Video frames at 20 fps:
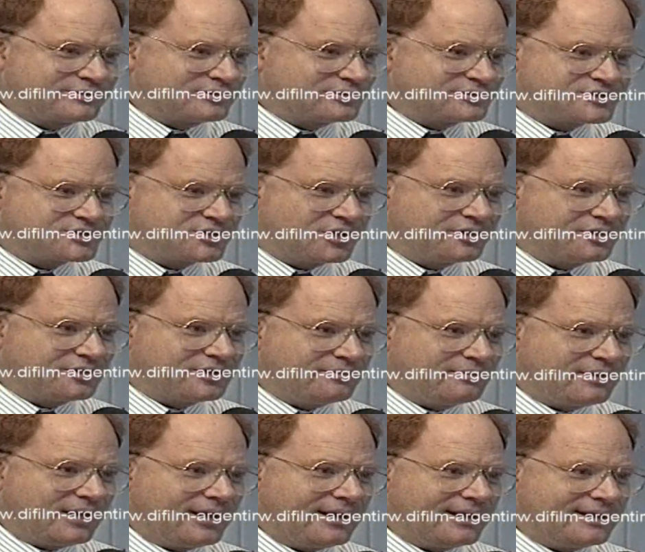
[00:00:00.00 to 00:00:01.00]
of the assault
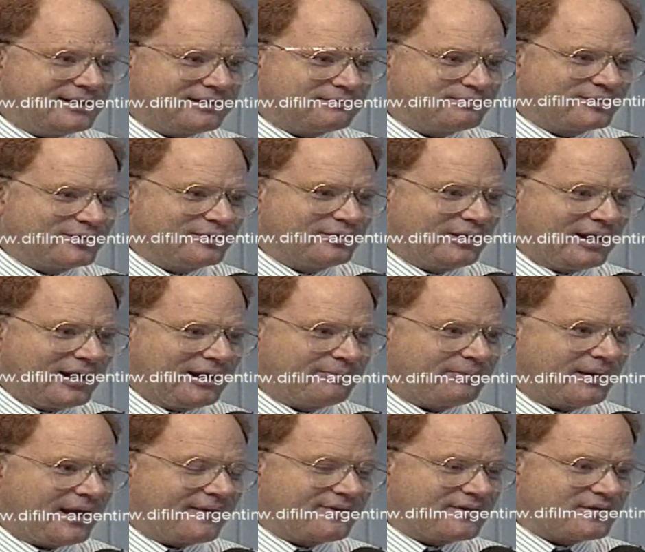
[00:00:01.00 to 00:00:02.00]
on the mountain,
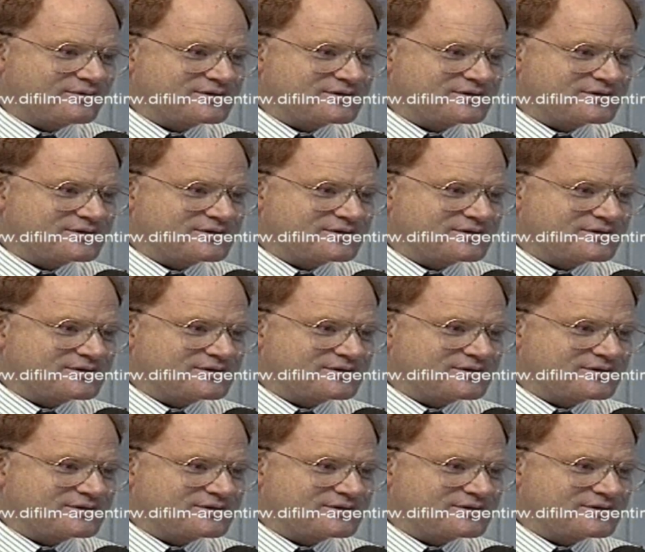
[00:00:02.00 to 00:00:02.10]
a